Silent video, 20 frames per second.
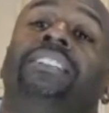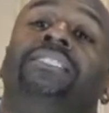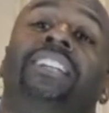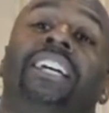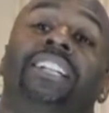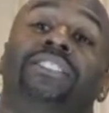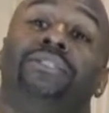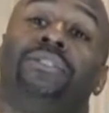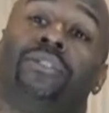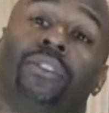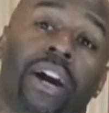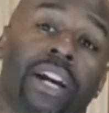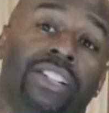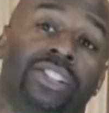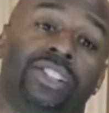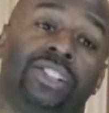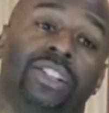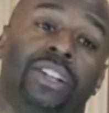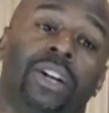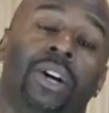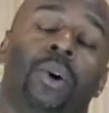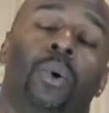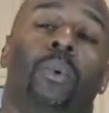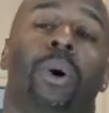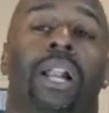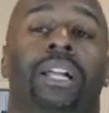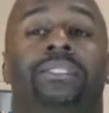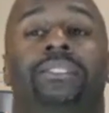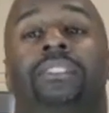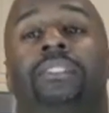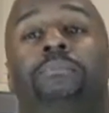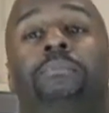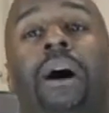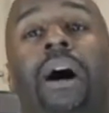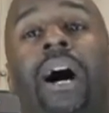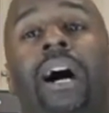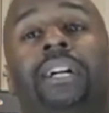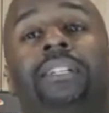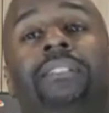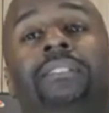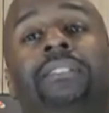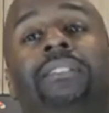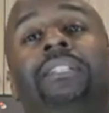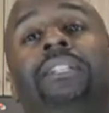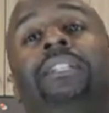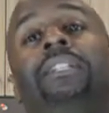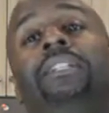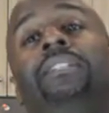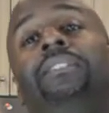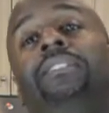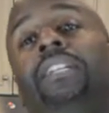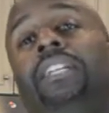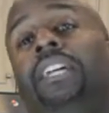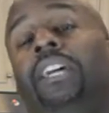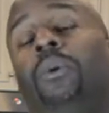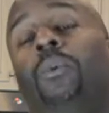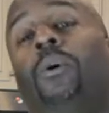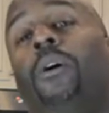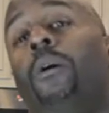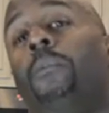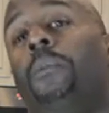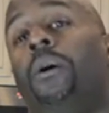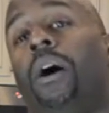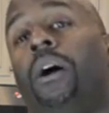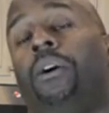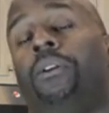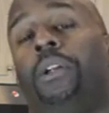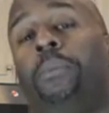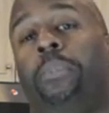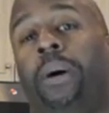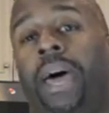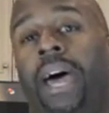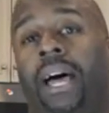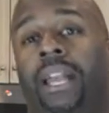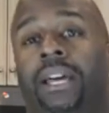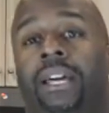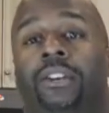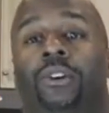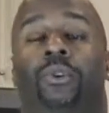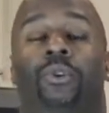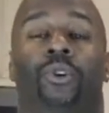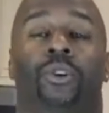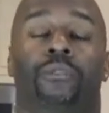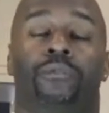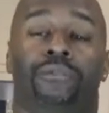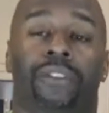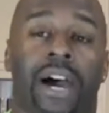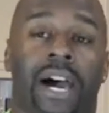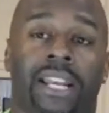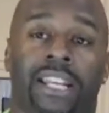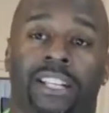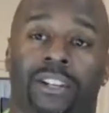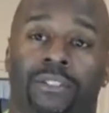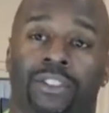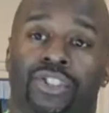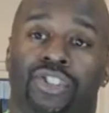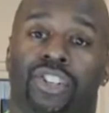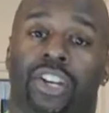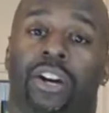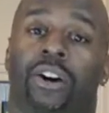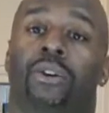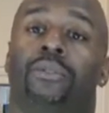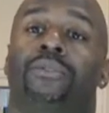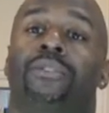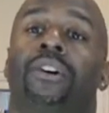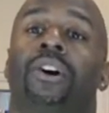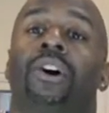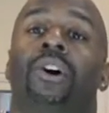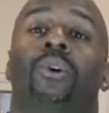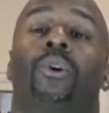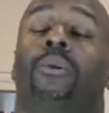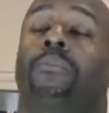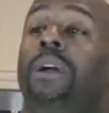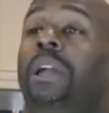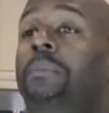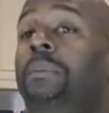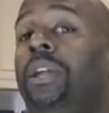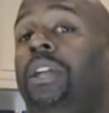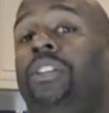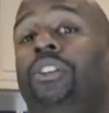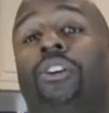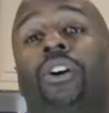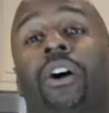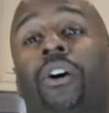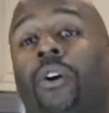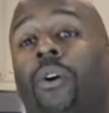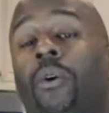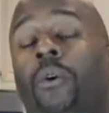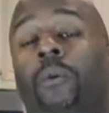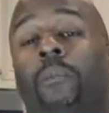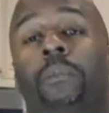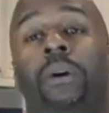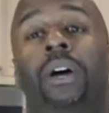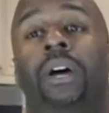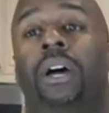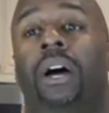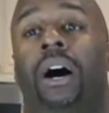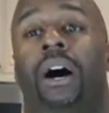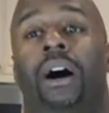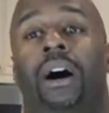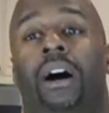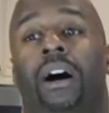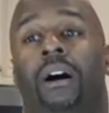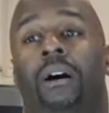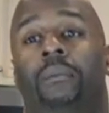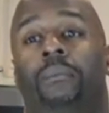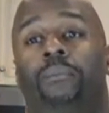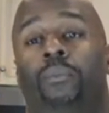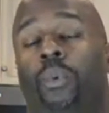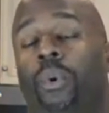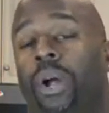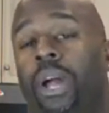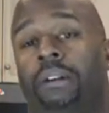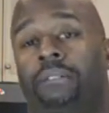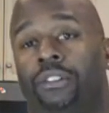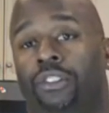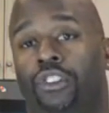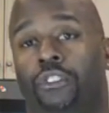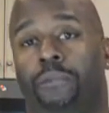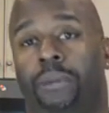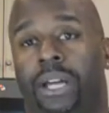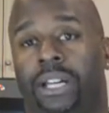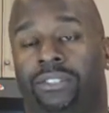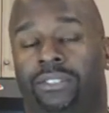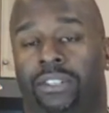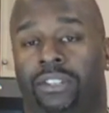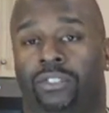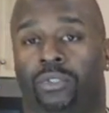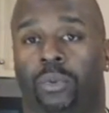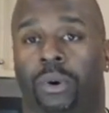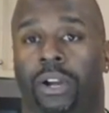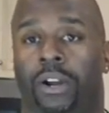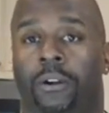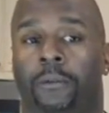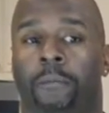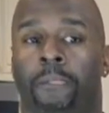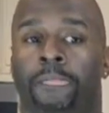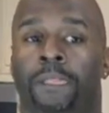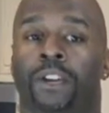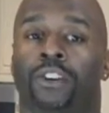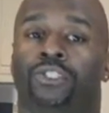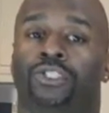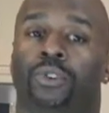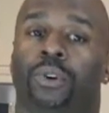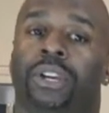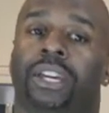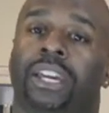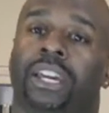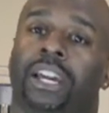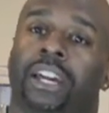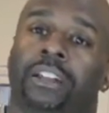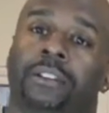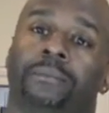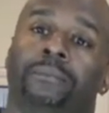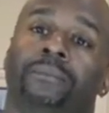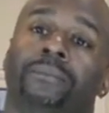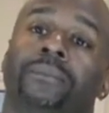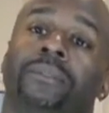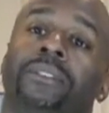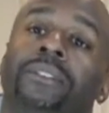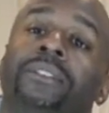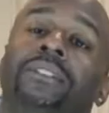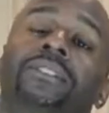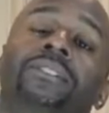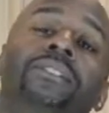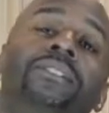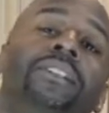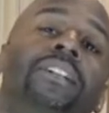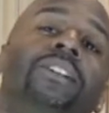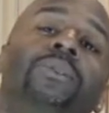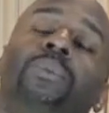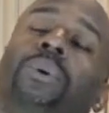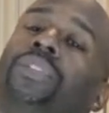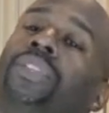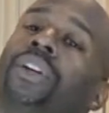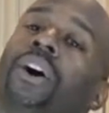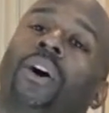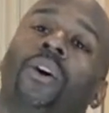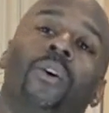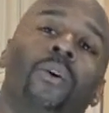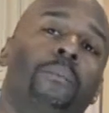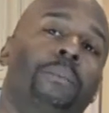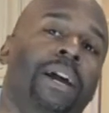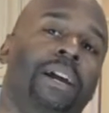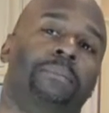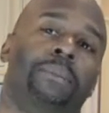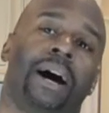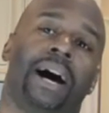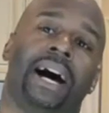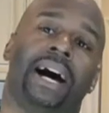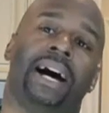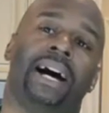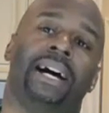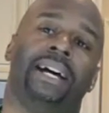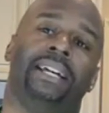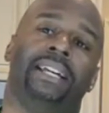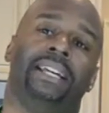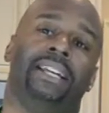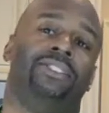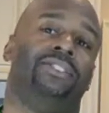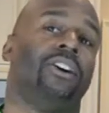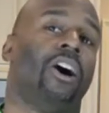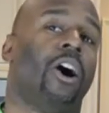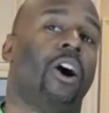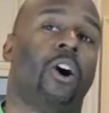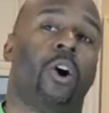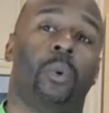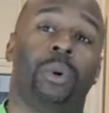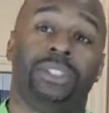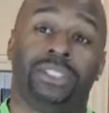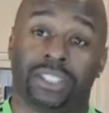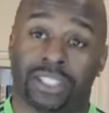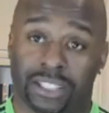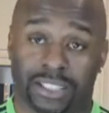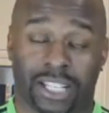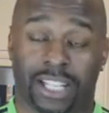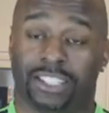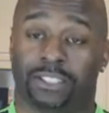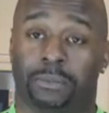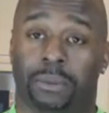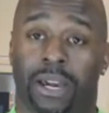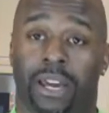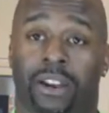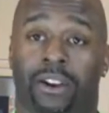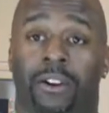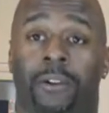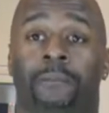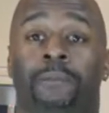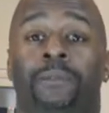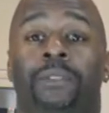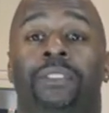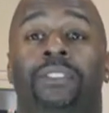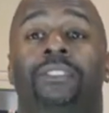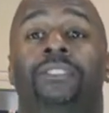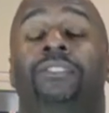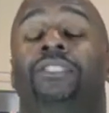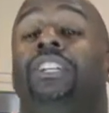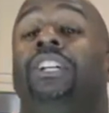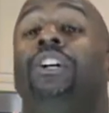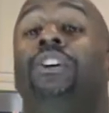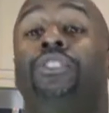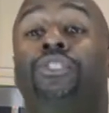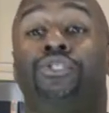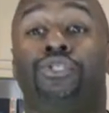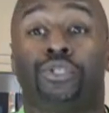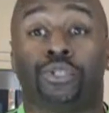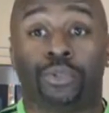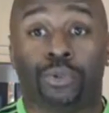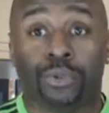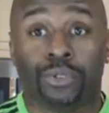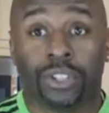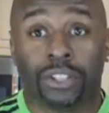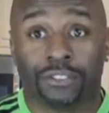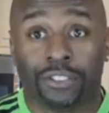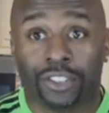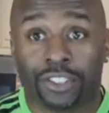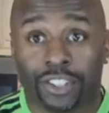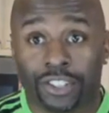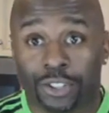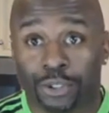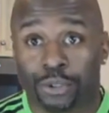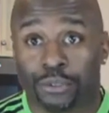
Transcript: stays fresh while it's in the box, sitting in Walmart on a pallet or finally on the shelf, or maybe in your home, wherever you place it as well. So again, stick with the homemade pie. It's always gonna taste better. Tell the truth. If you're gonna do a